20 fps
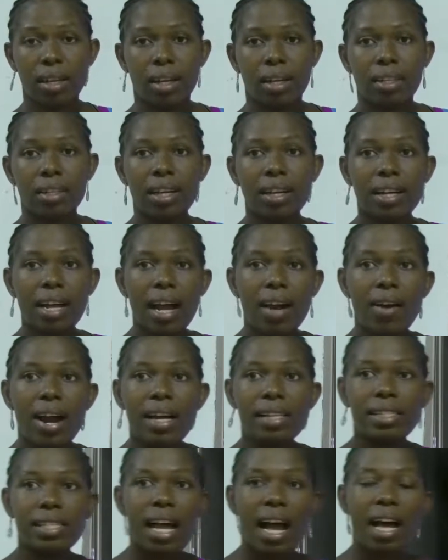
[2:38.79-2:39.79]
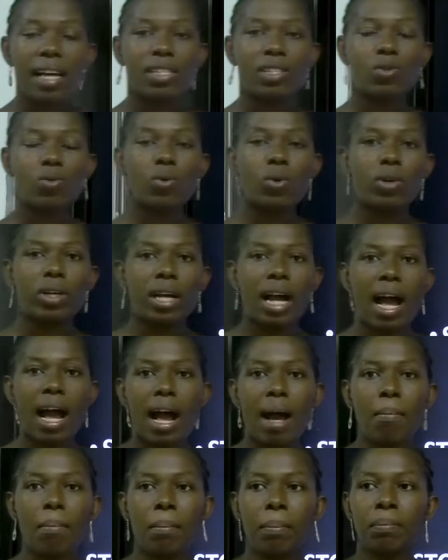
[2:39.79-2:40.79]
The characters will
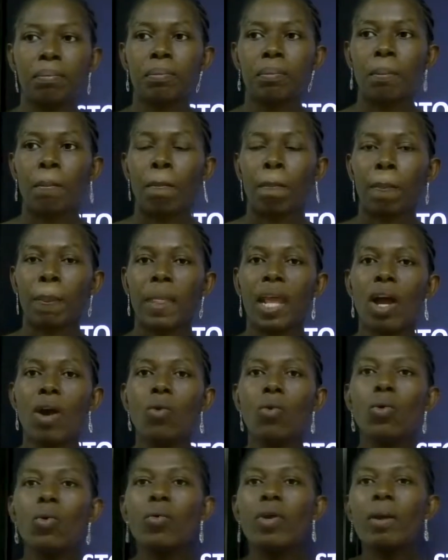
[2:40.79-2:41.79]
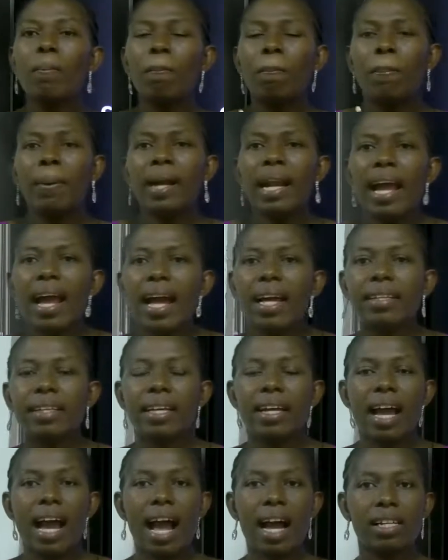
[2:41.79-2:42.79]
come, they will replay
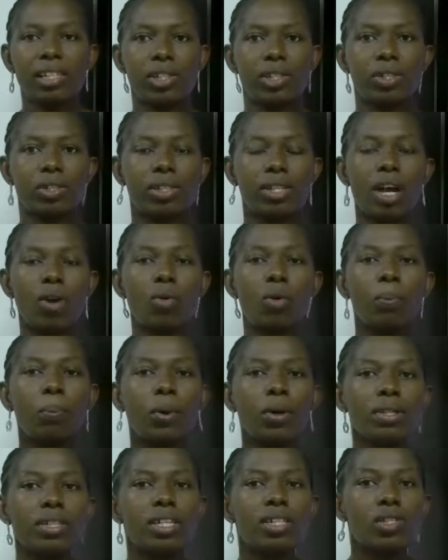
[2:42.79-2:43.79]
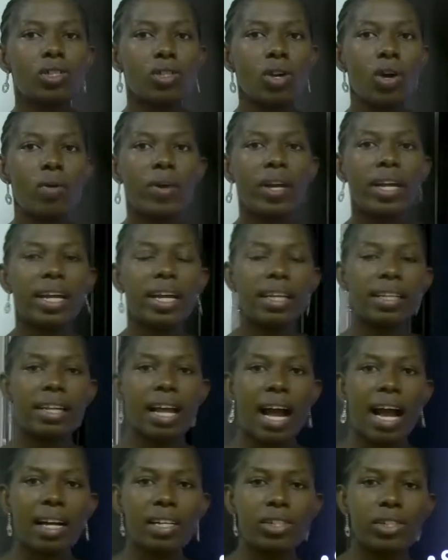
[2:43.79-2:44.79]
the action, they will put the story in
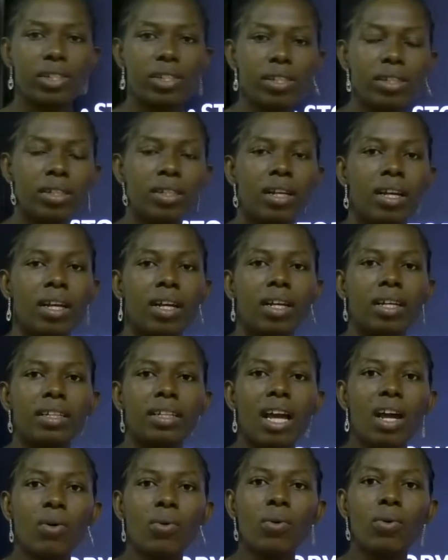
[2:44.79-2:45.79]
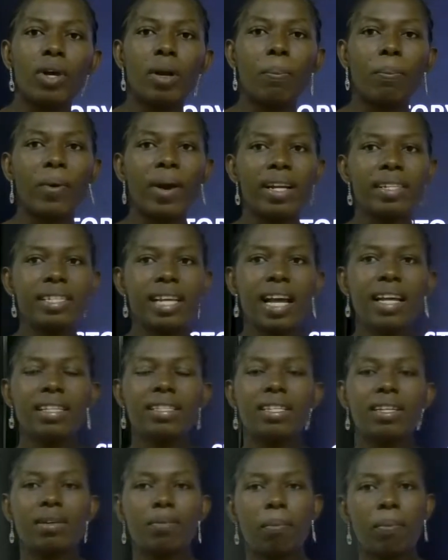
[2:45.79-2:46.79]
action, they will
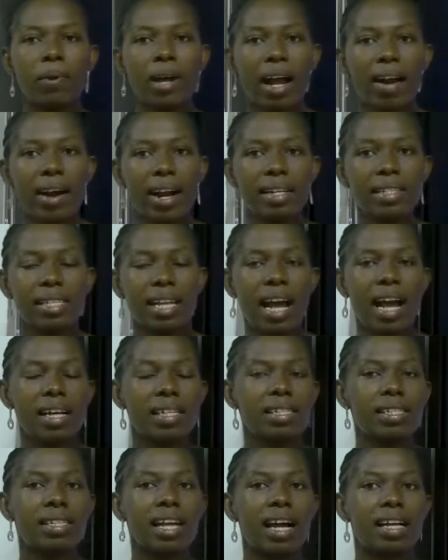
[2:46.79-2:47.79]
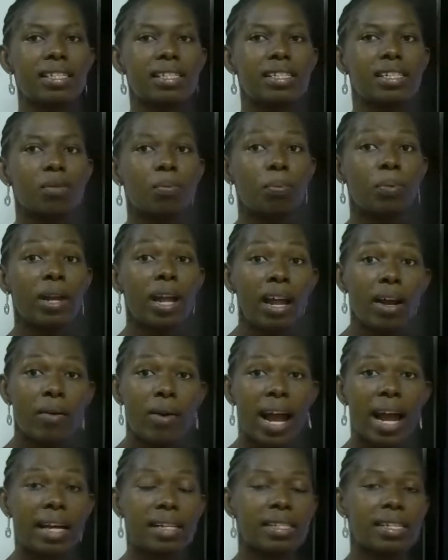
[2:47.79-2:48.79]
represent the characters that the
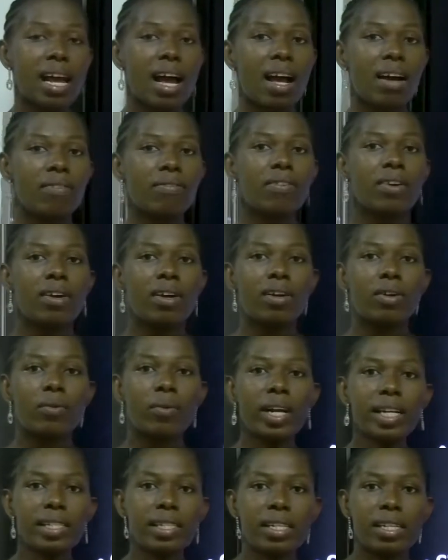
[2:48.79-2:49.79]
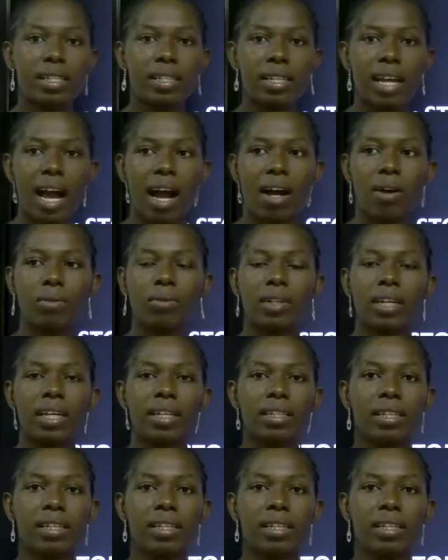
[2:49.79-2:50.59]
playwrights have written down in